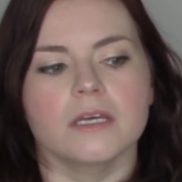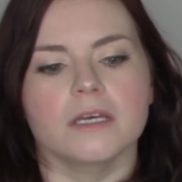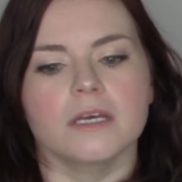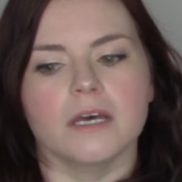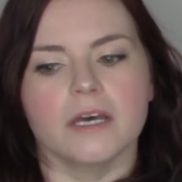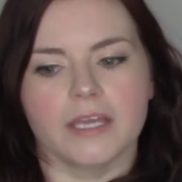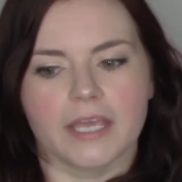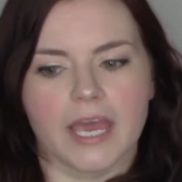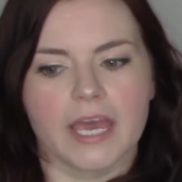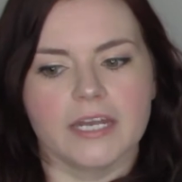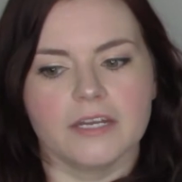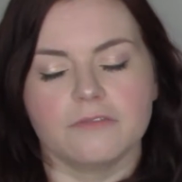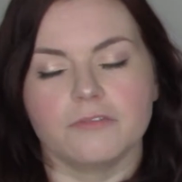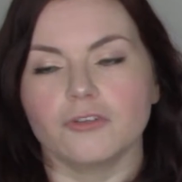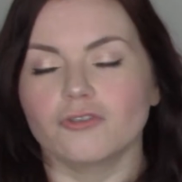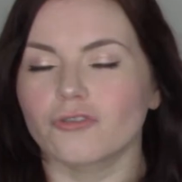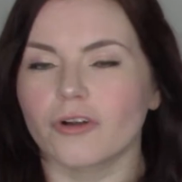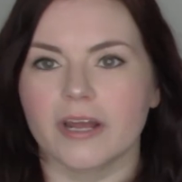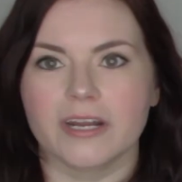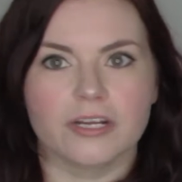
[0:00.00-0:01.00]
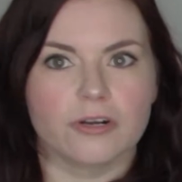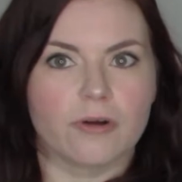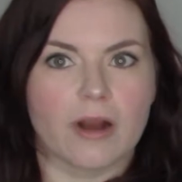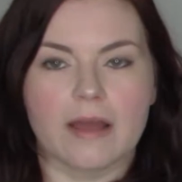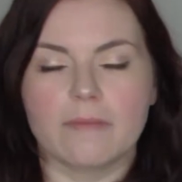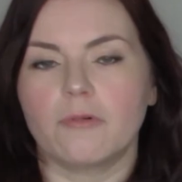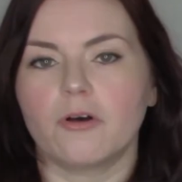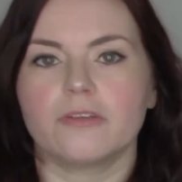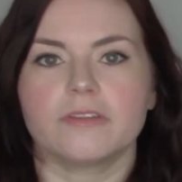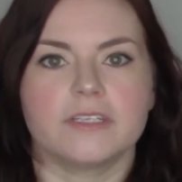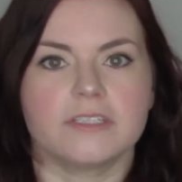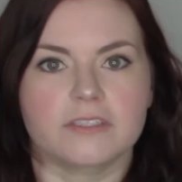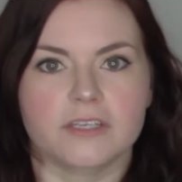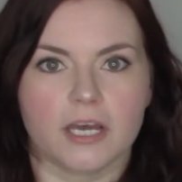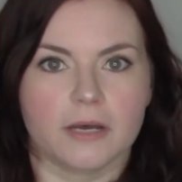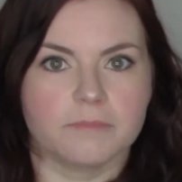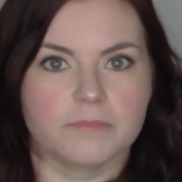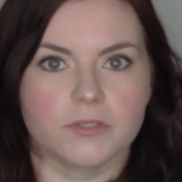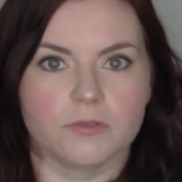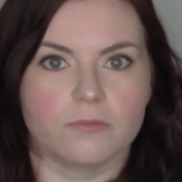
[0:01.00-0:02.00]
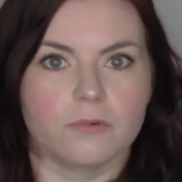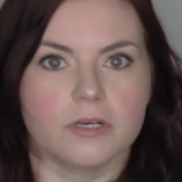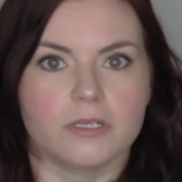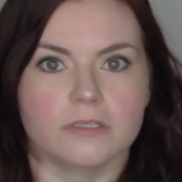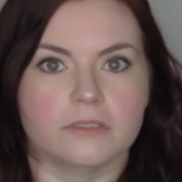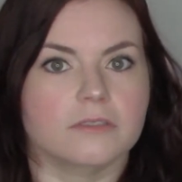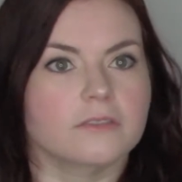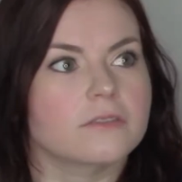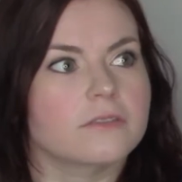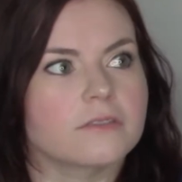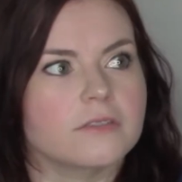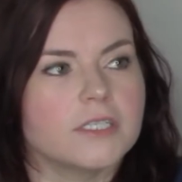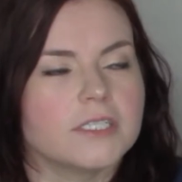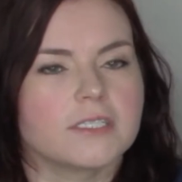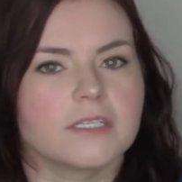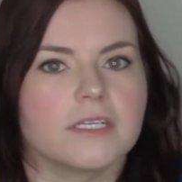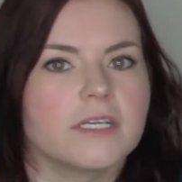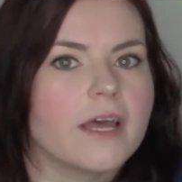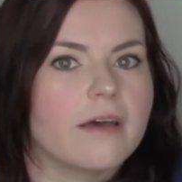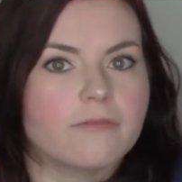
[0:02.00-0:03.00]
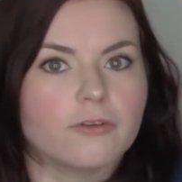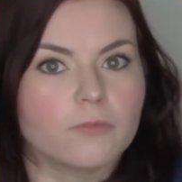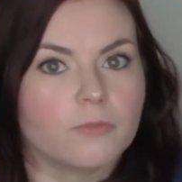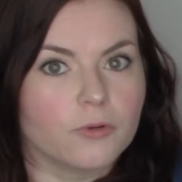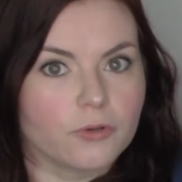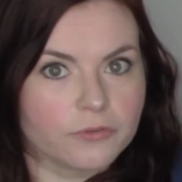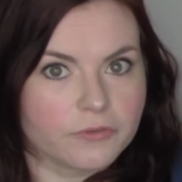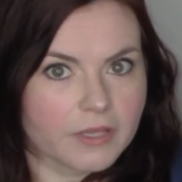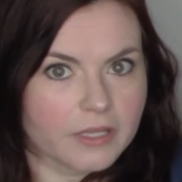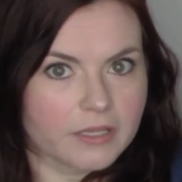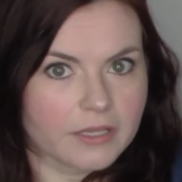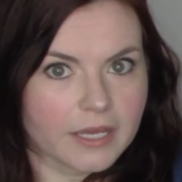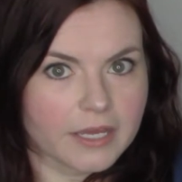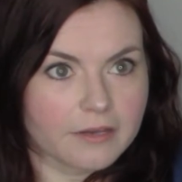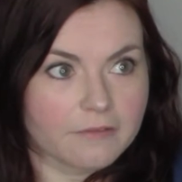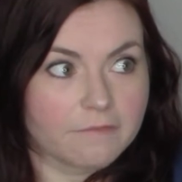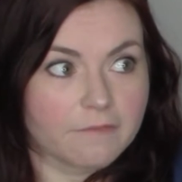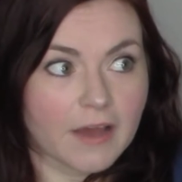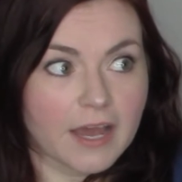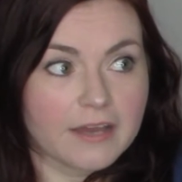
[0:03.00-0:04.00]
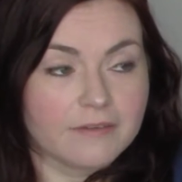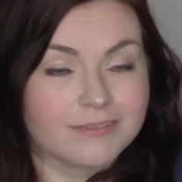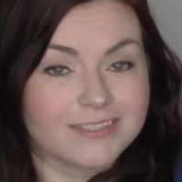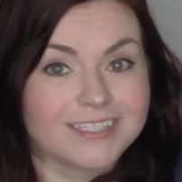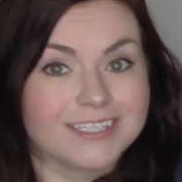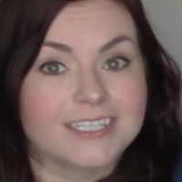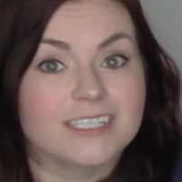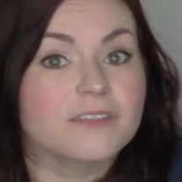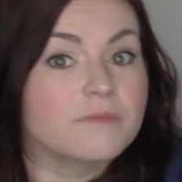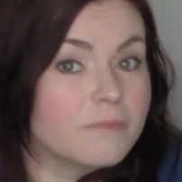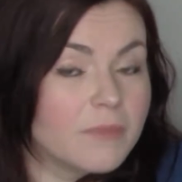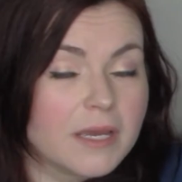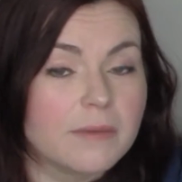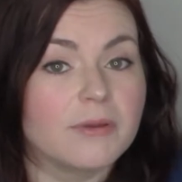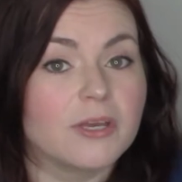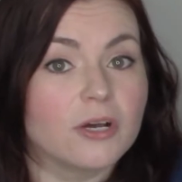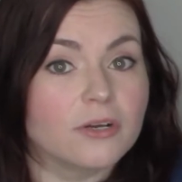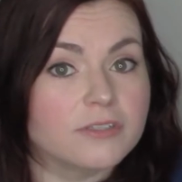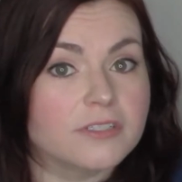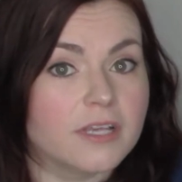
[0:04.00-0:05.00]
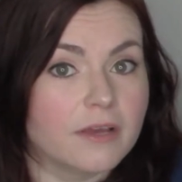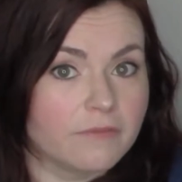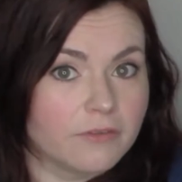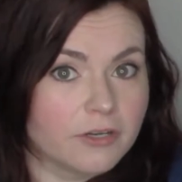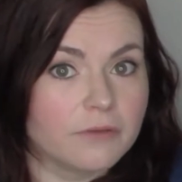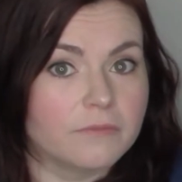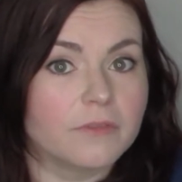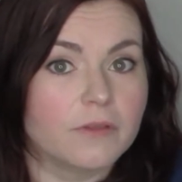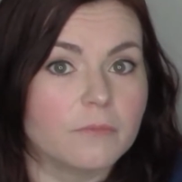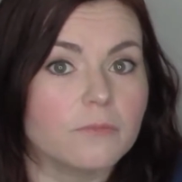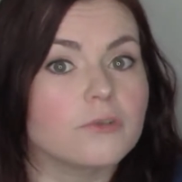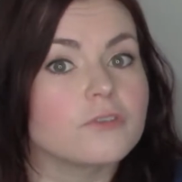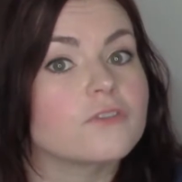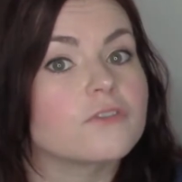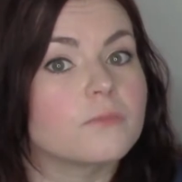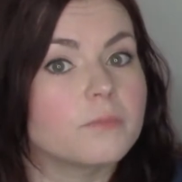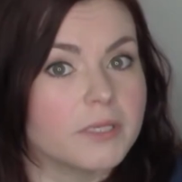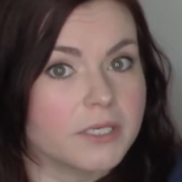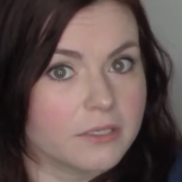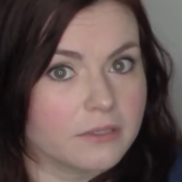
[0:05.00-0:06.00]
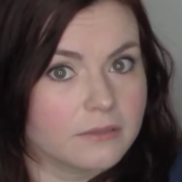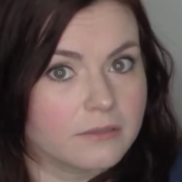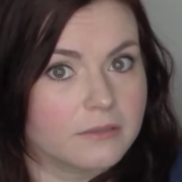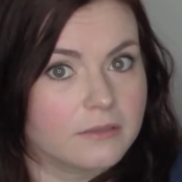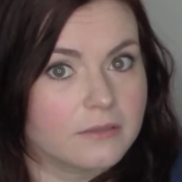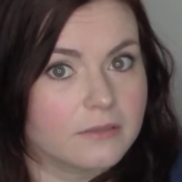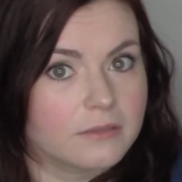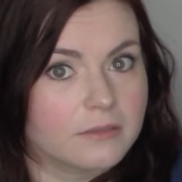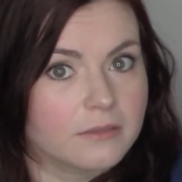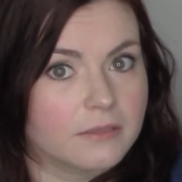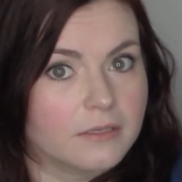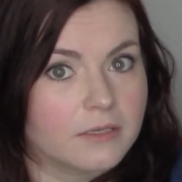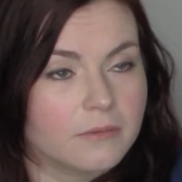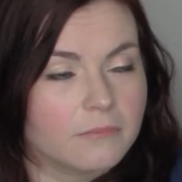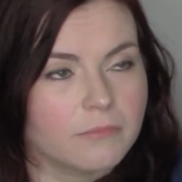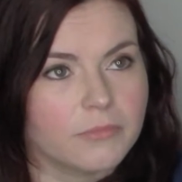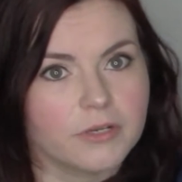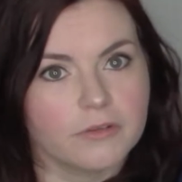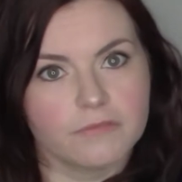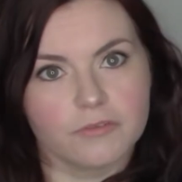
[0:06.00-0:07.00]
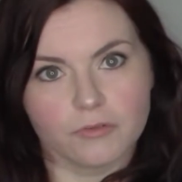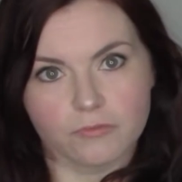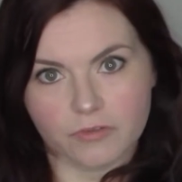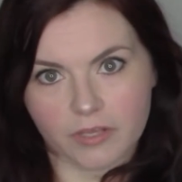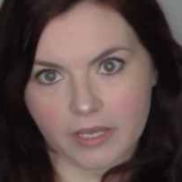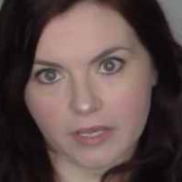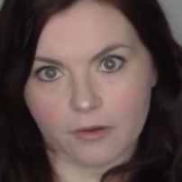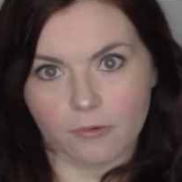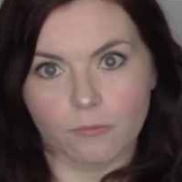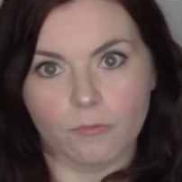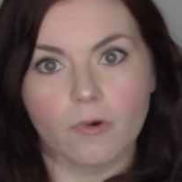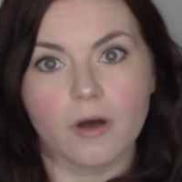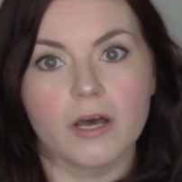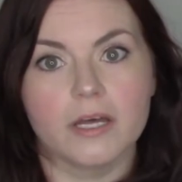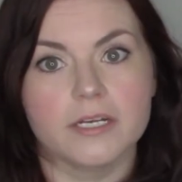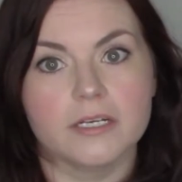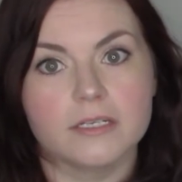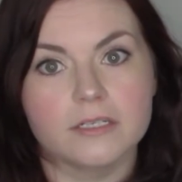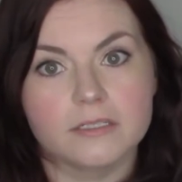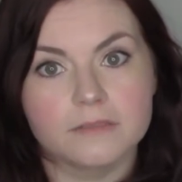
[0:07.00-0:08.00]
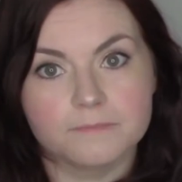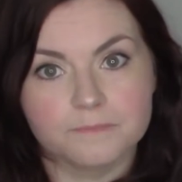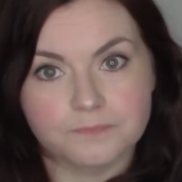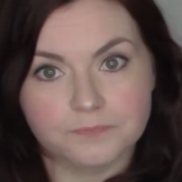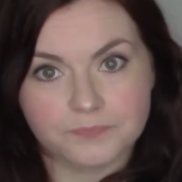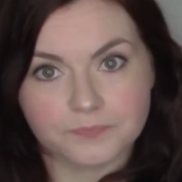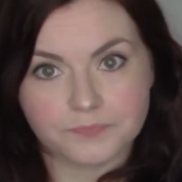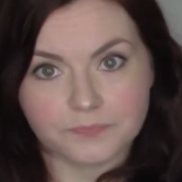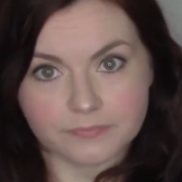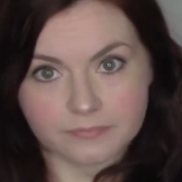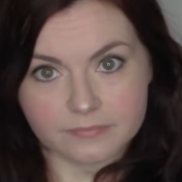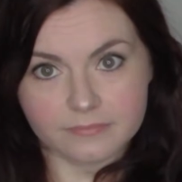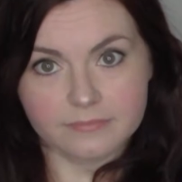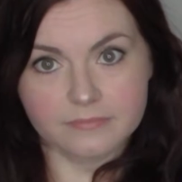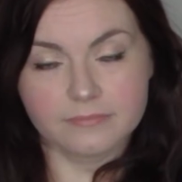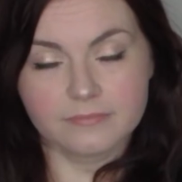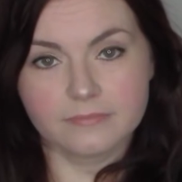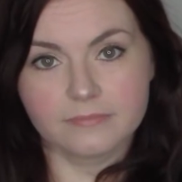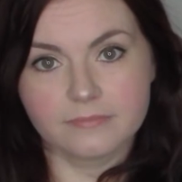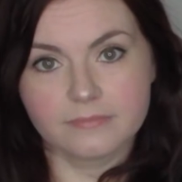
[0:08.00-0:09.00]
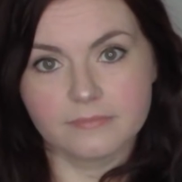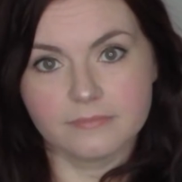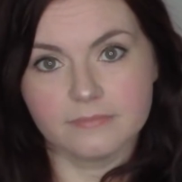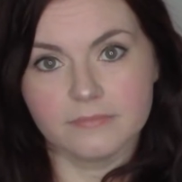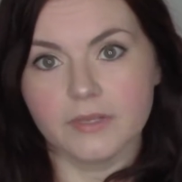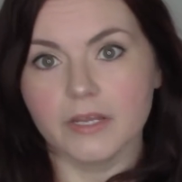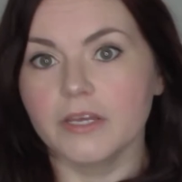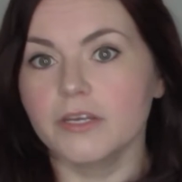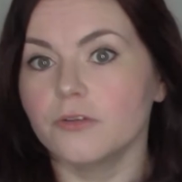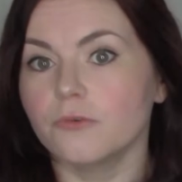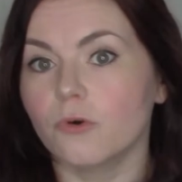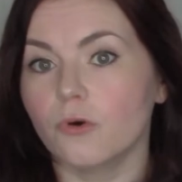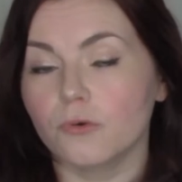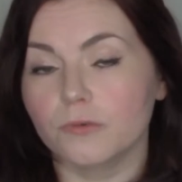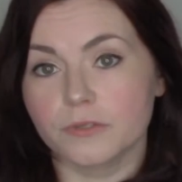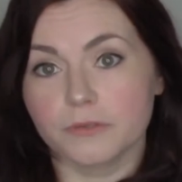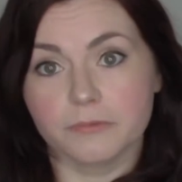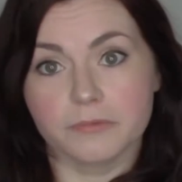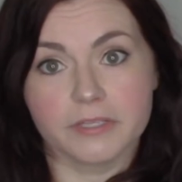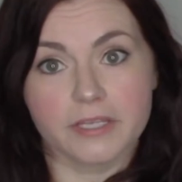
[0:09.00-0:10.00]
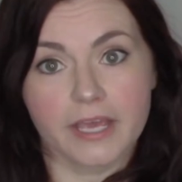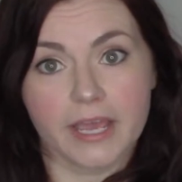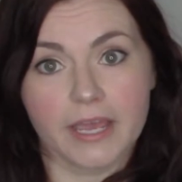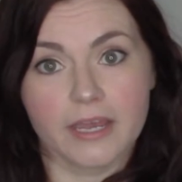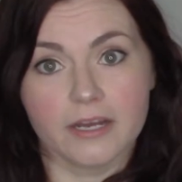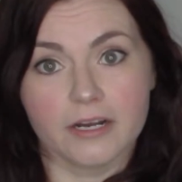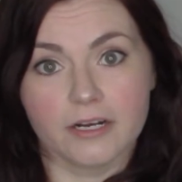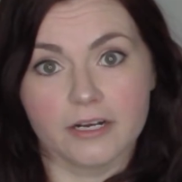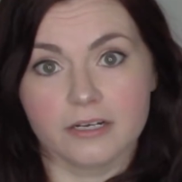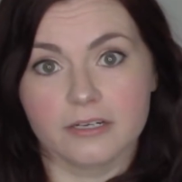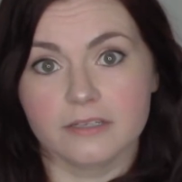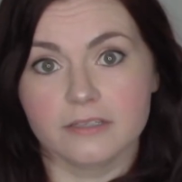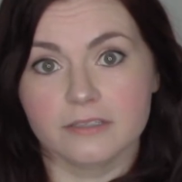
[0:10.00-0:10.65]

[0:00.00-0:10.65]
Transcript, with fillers: Again, if you try to grab all these cups at once, it's inevitable that like five, six, maybe all seven of them will spill. But if you take one and you hold it with care,